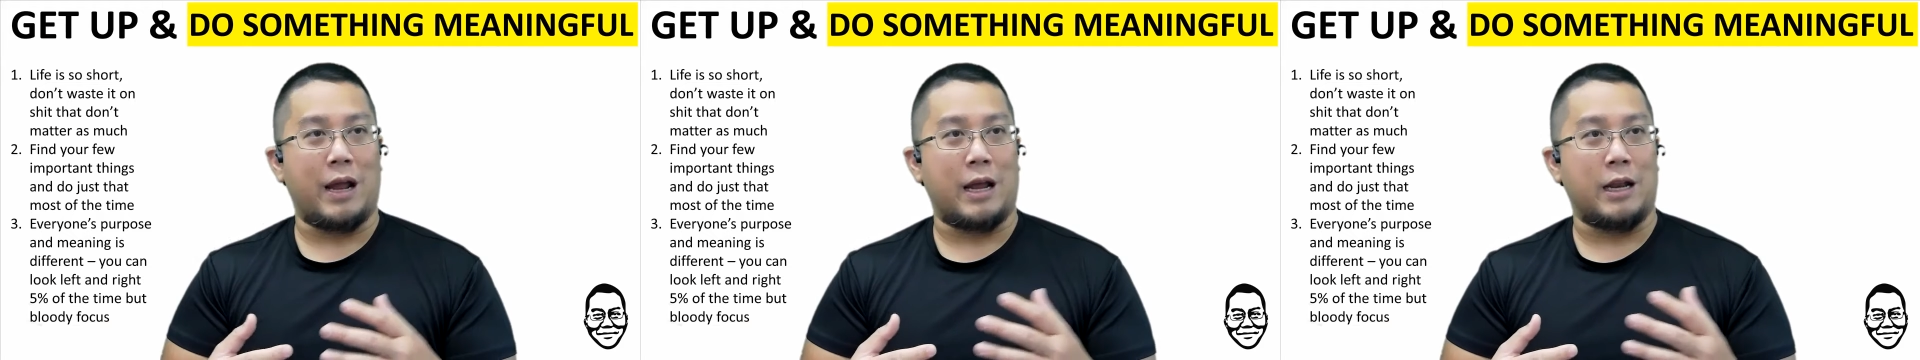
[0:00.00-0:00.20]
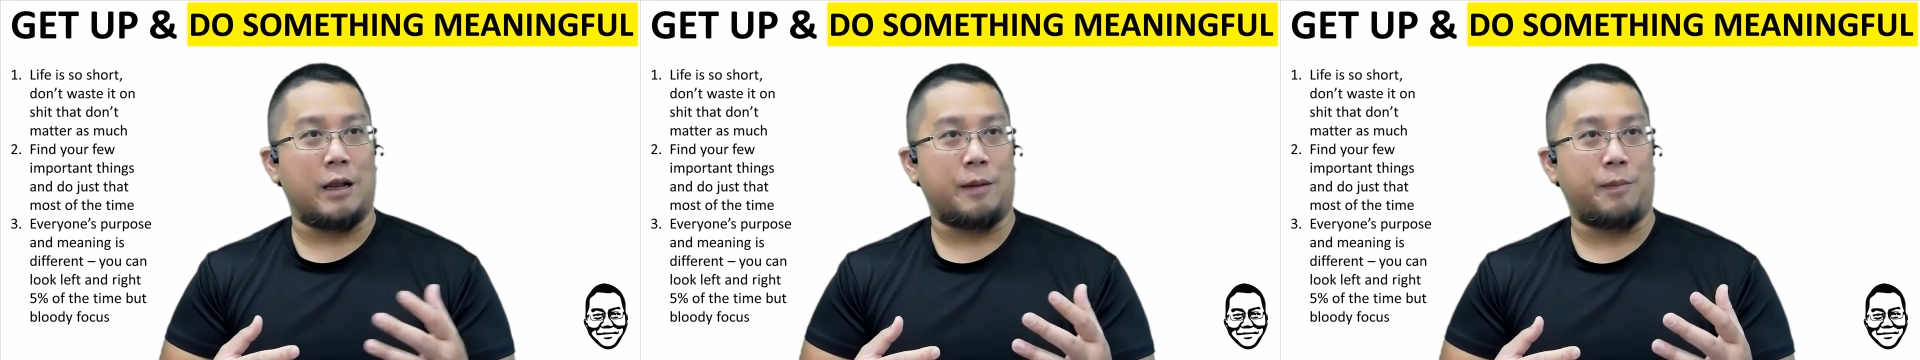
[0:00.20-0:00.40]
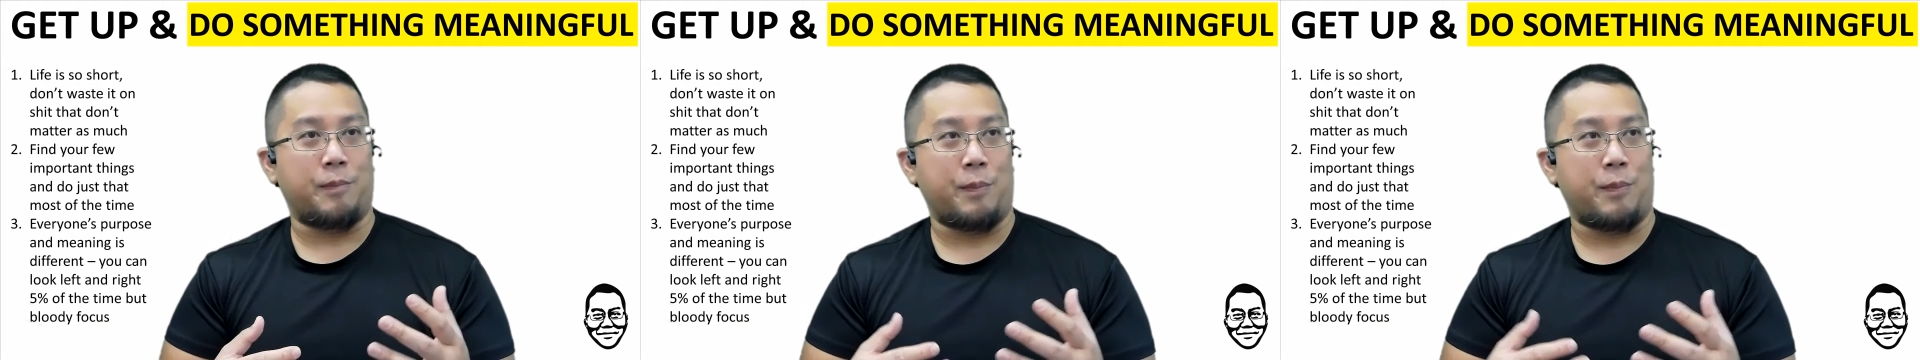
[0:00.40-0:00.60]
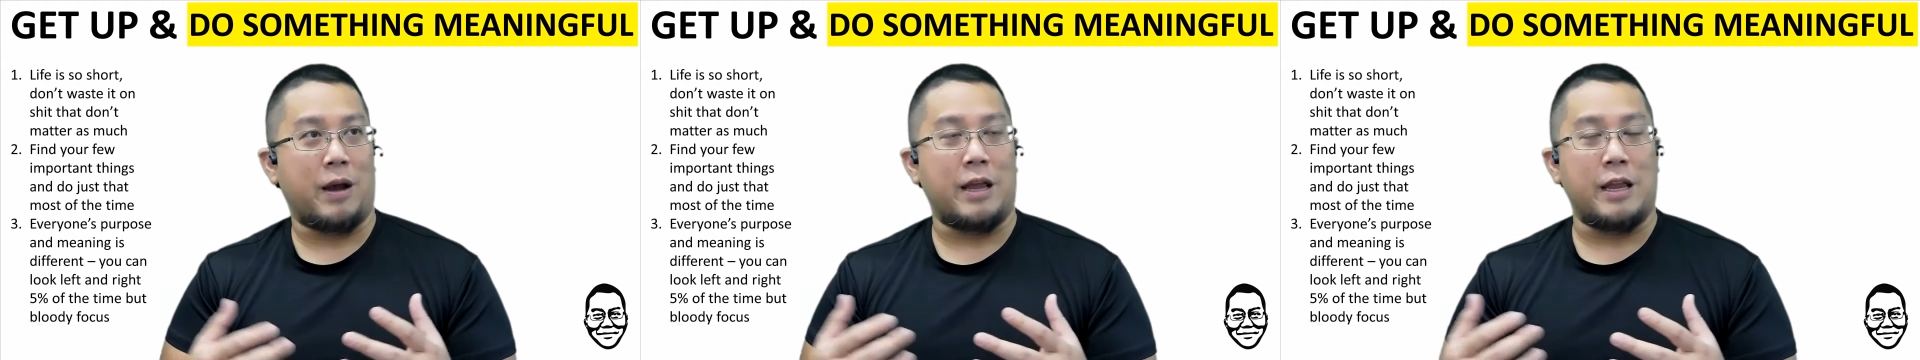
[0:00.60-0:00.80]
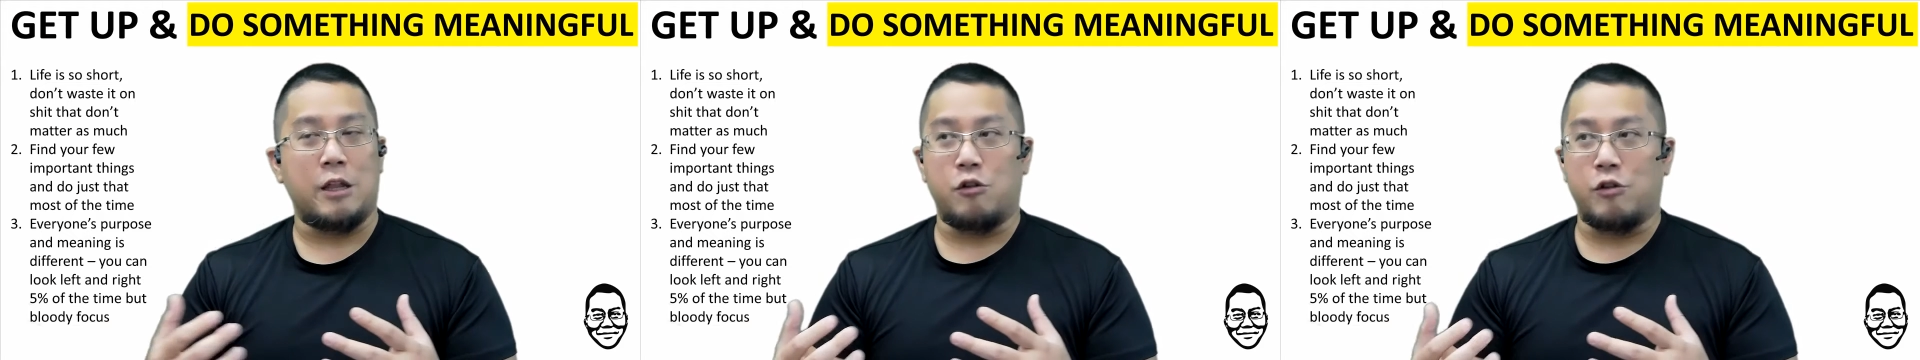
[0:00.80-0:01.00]
what other people
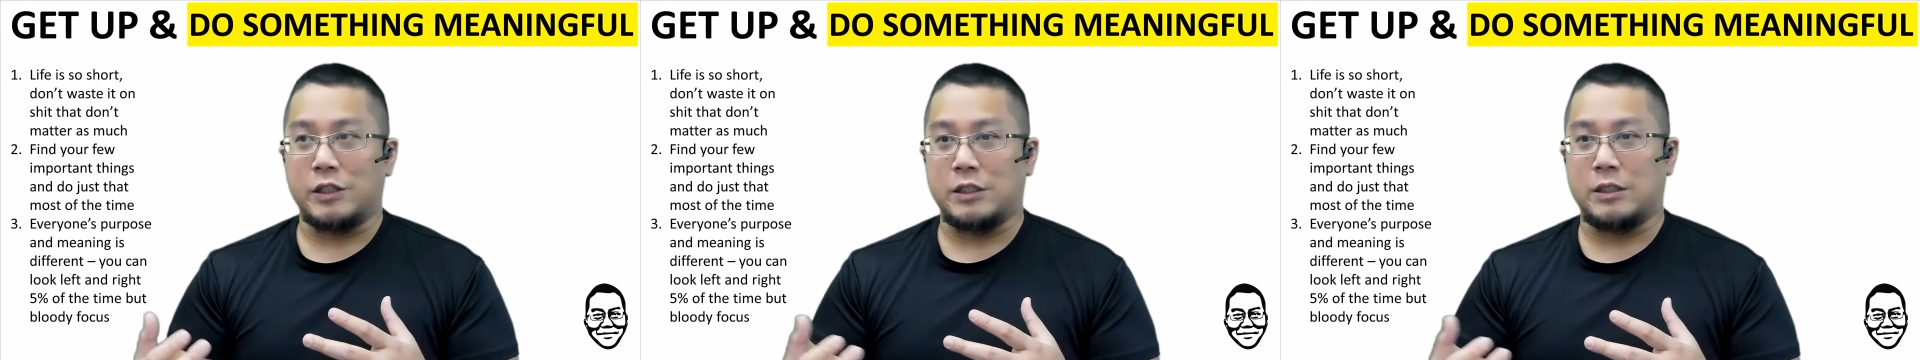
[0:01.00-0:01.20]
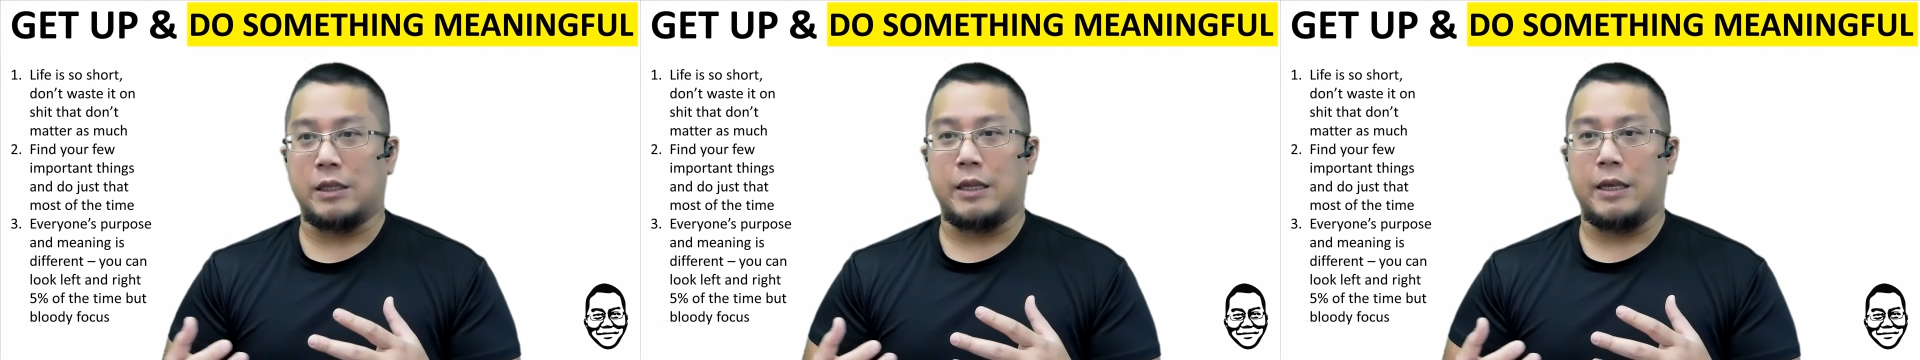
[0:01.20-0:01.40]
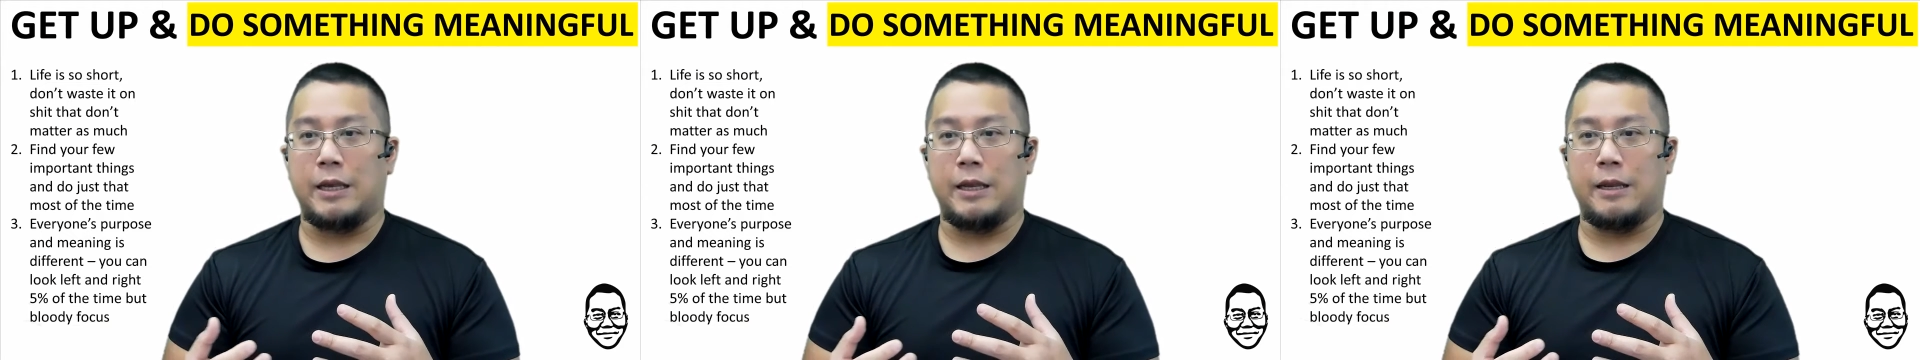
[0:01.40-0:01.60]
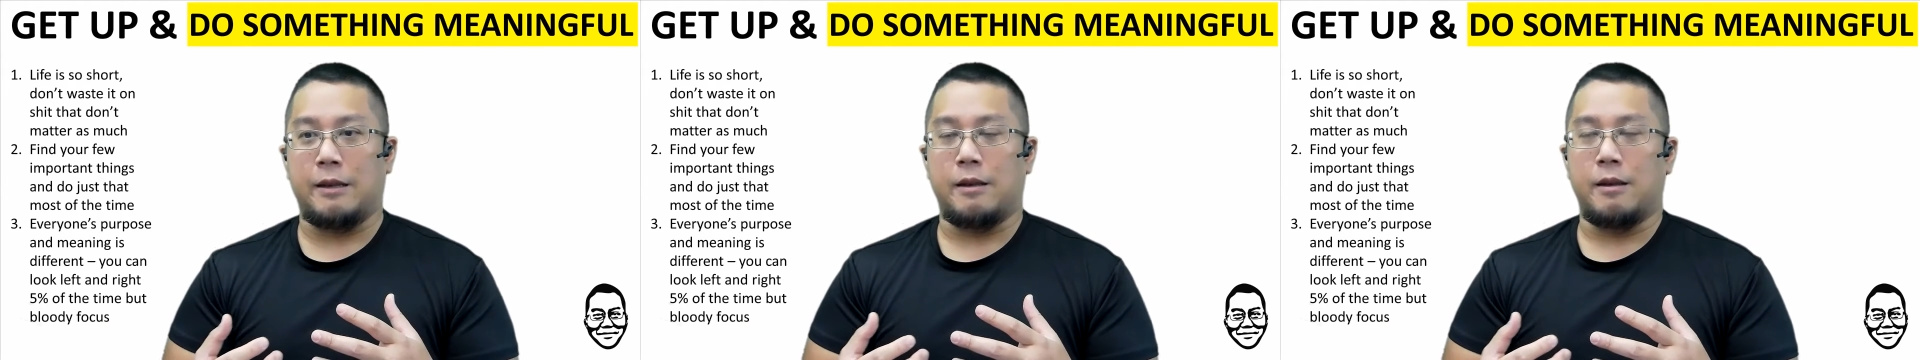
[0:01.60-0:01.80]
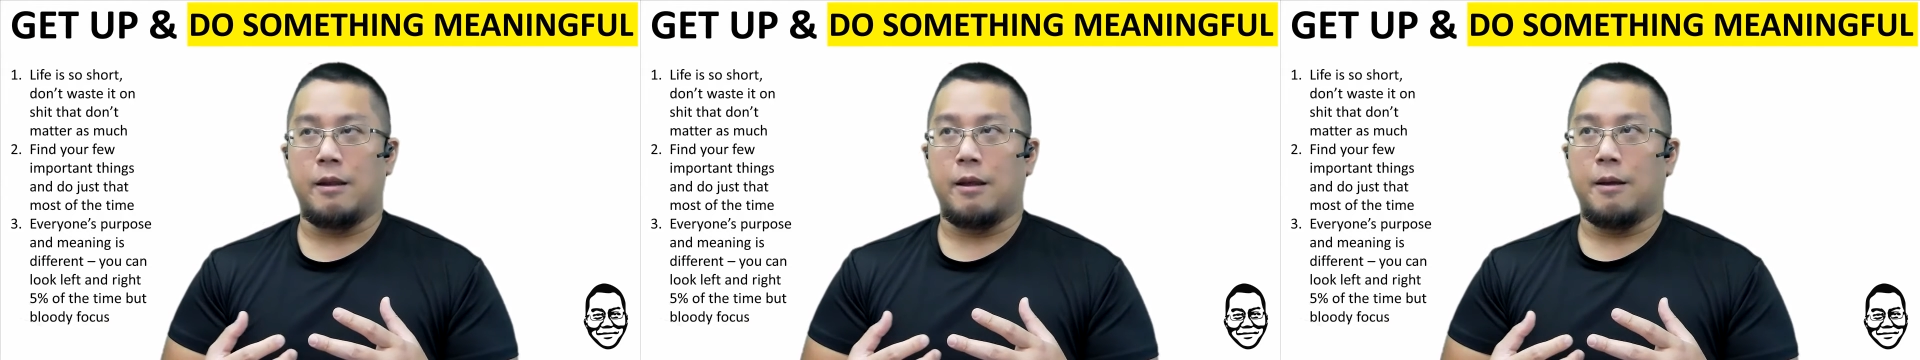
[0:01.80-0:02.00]
are interested
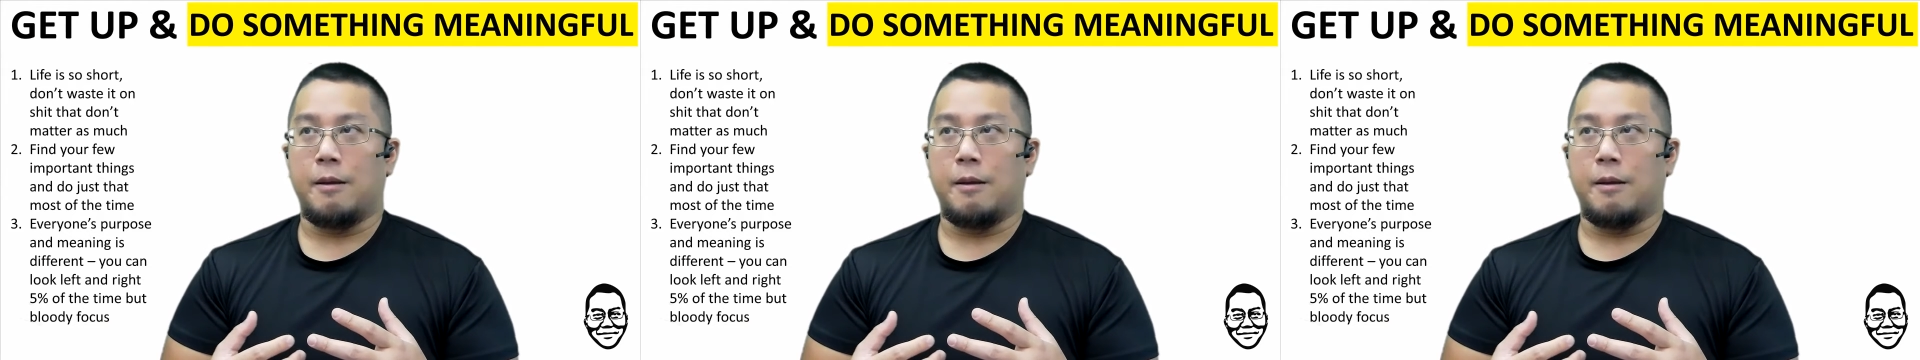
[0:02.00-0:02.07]
in,